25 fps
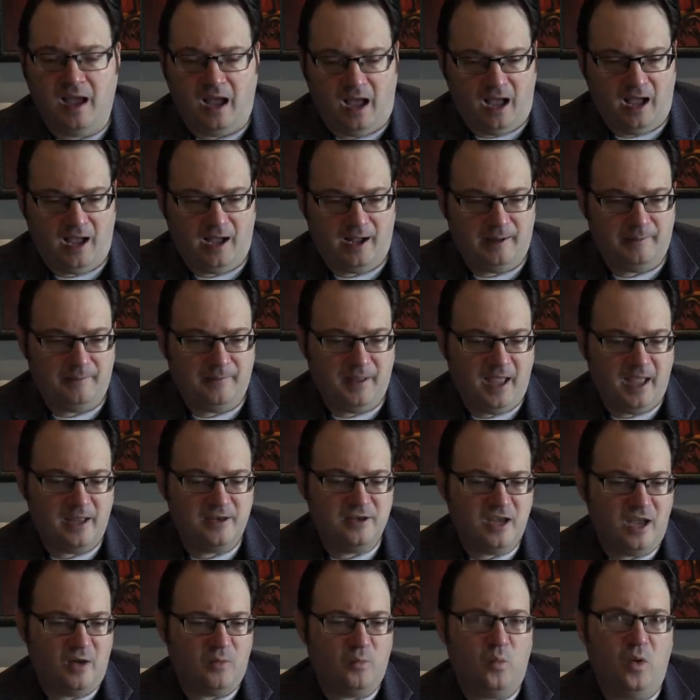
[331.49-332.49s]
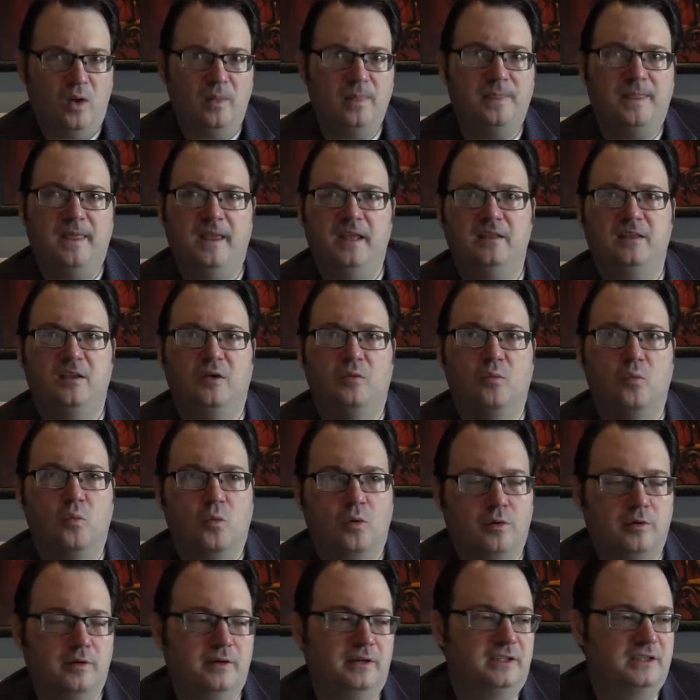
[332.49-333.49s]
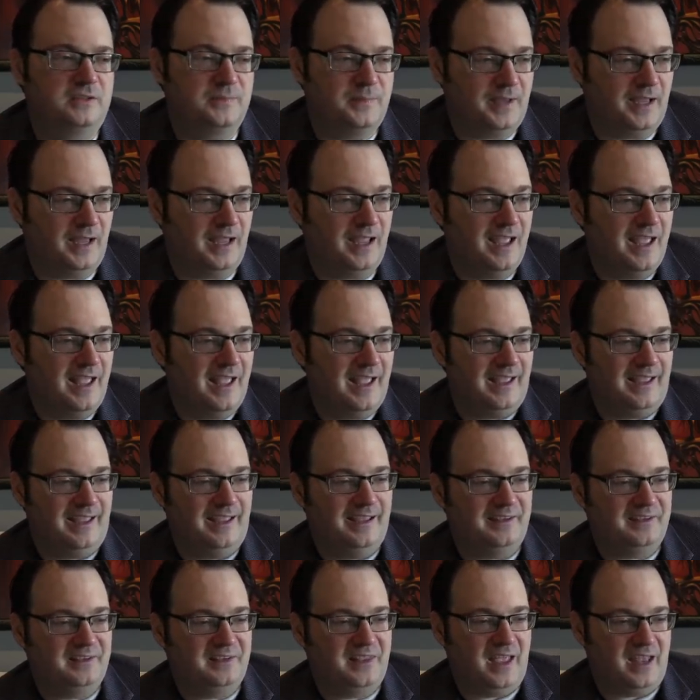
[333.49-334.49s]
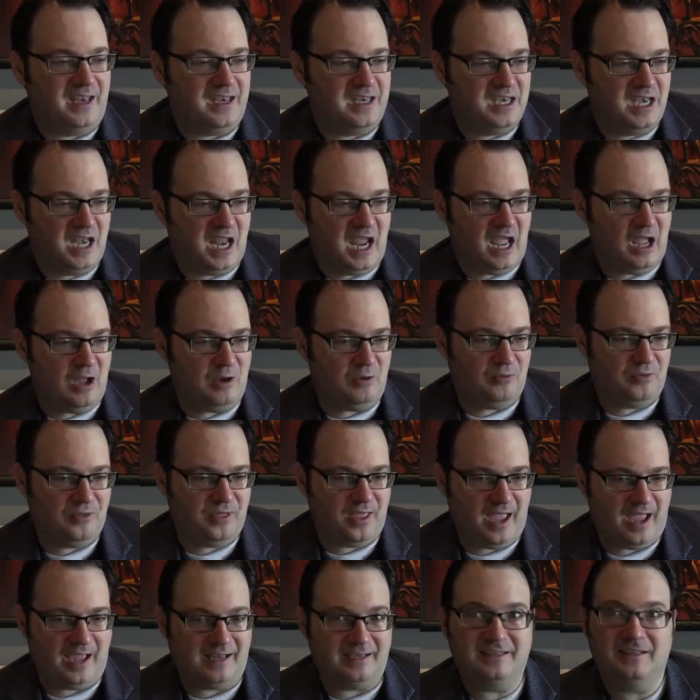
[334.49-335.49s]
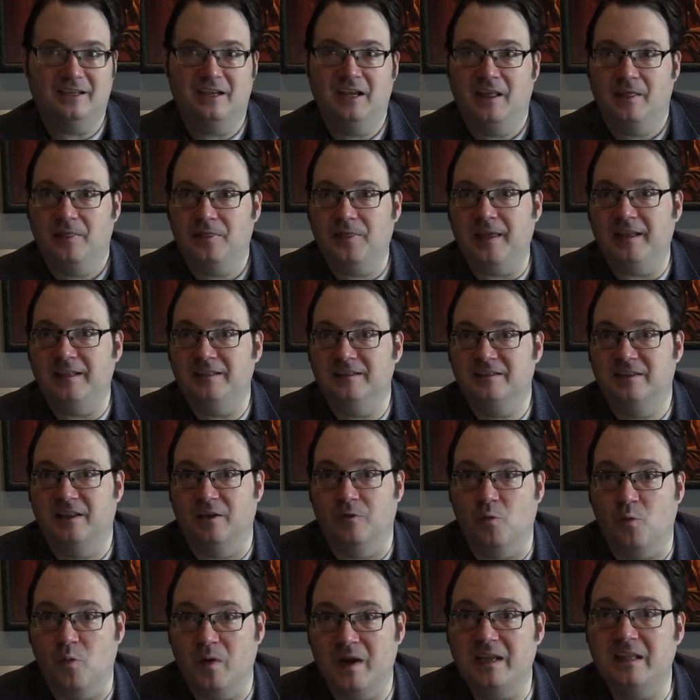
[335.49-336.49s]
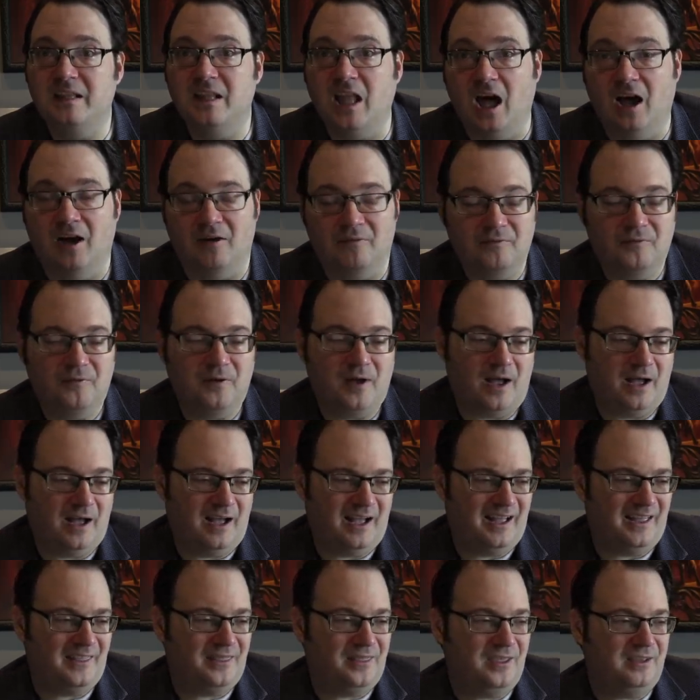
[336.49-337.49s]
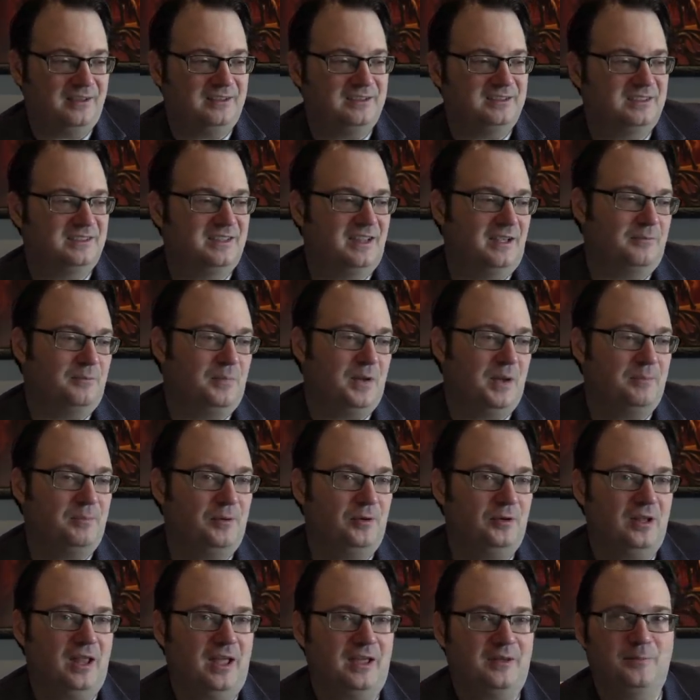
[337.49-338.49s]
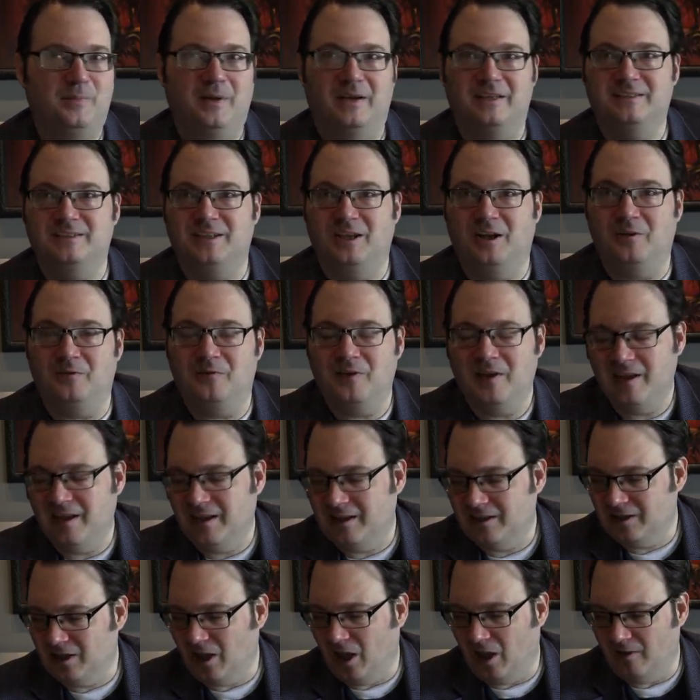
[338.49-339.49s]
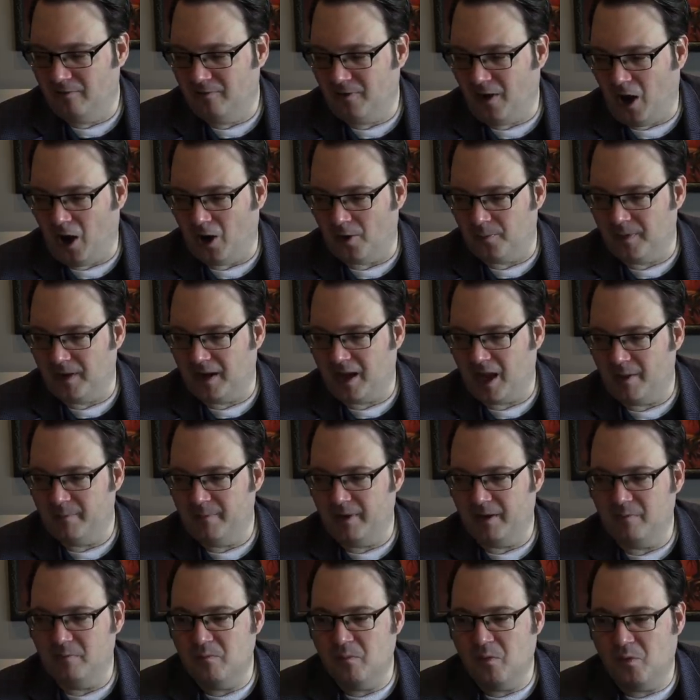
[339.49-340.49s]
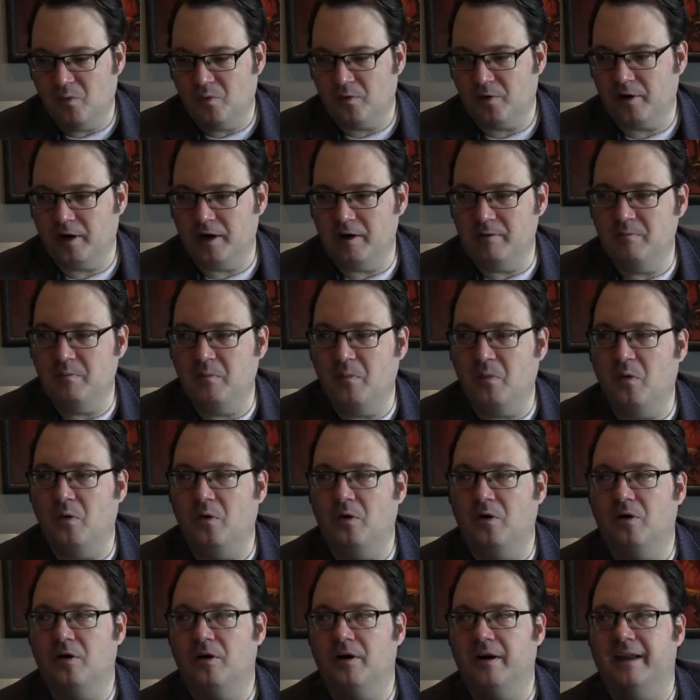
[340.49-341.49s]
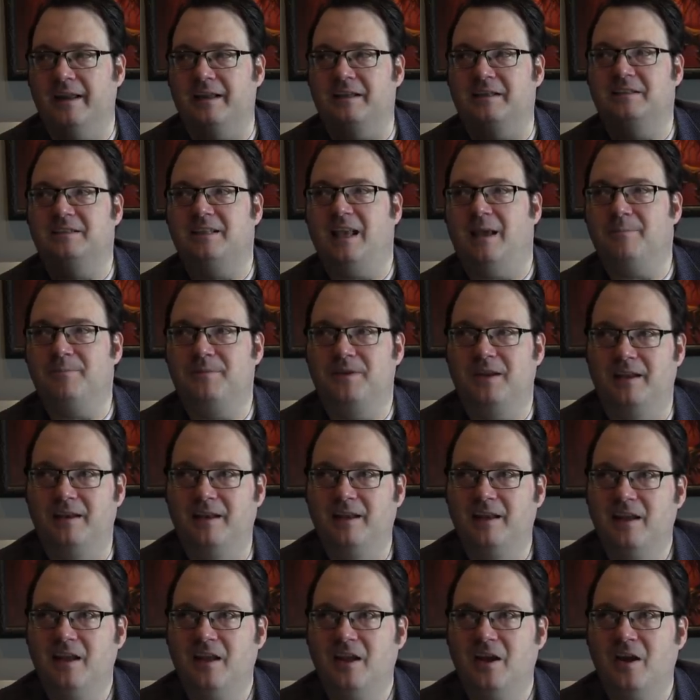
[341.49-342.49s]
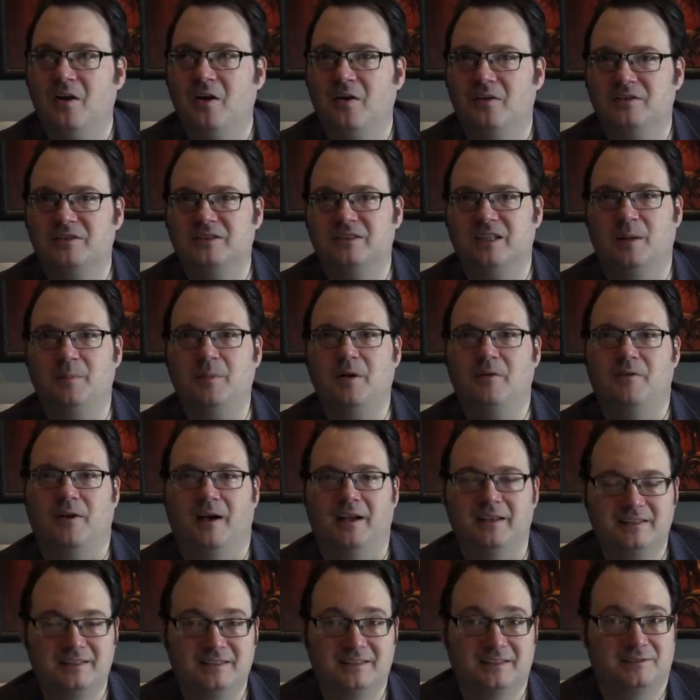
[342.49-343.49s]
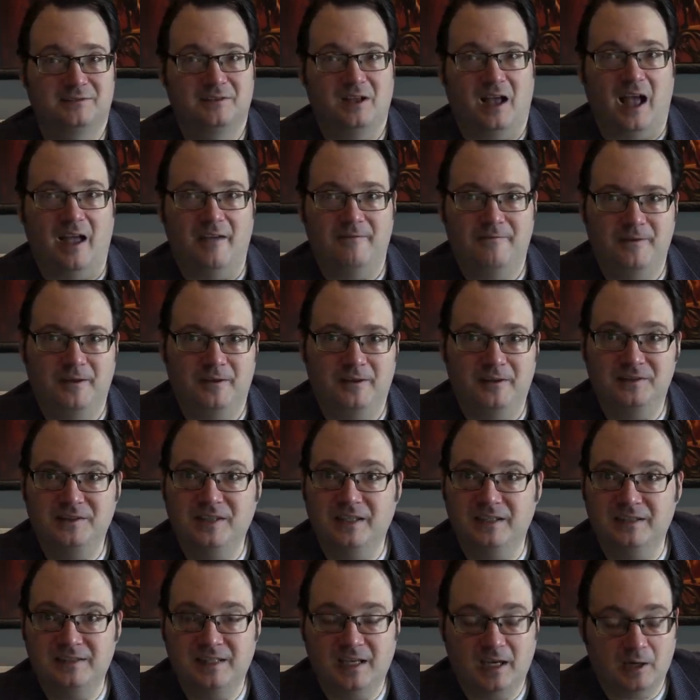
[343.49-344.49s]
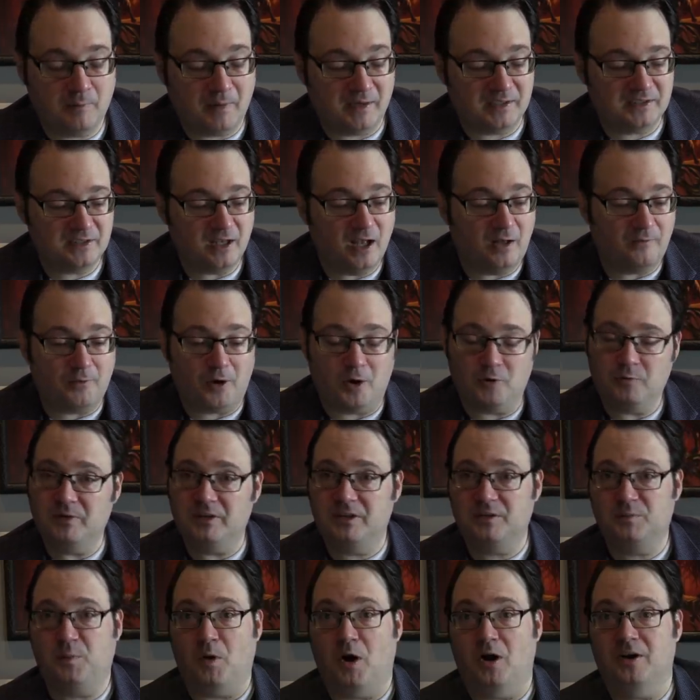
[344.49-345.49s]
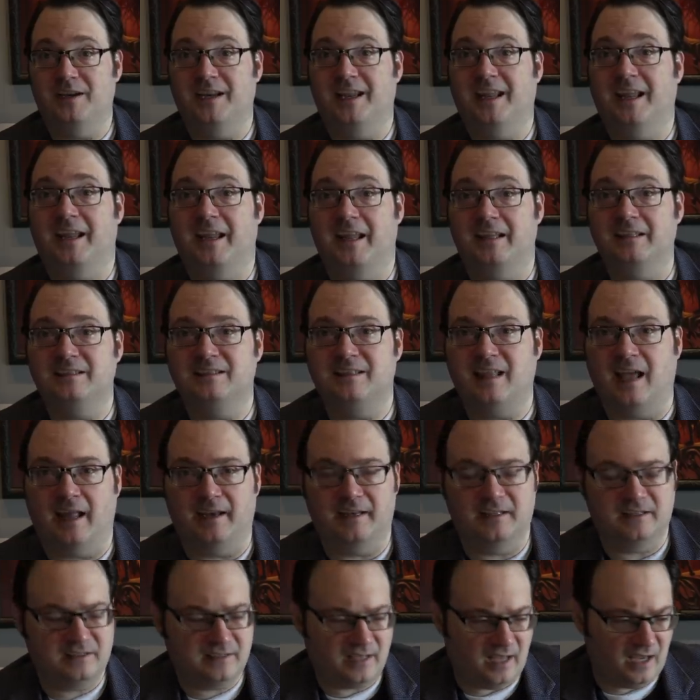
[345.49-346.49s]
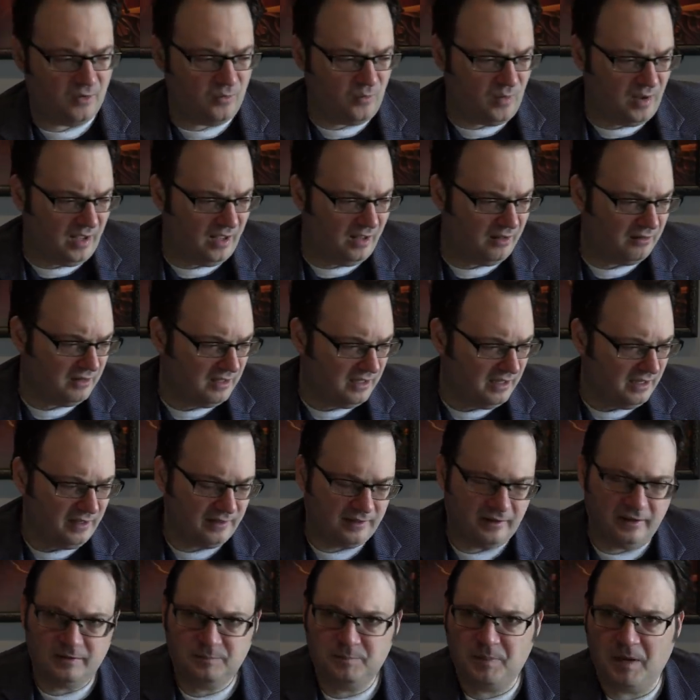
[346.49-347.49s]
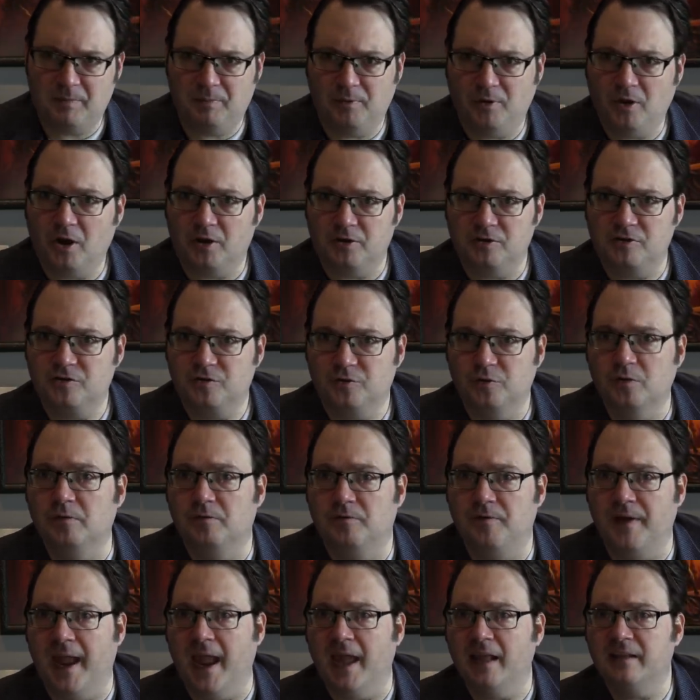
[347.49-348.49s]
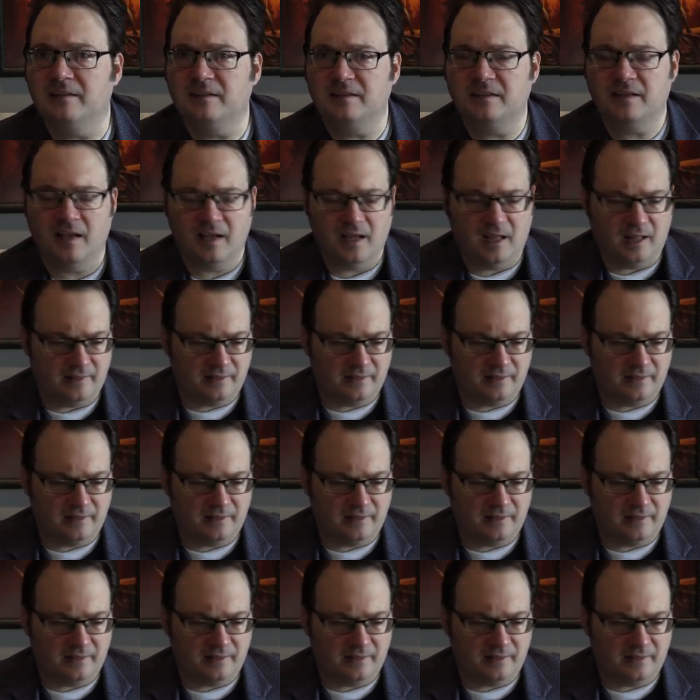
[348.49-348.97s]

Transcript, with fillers: Um, and yet, one thing that worries me is that now that things that we love, uh, things that people like myself love, are becoming more and more accepted, some of us, I feel this instinct myself, are responding against that and saying, well, these people aren't true fans.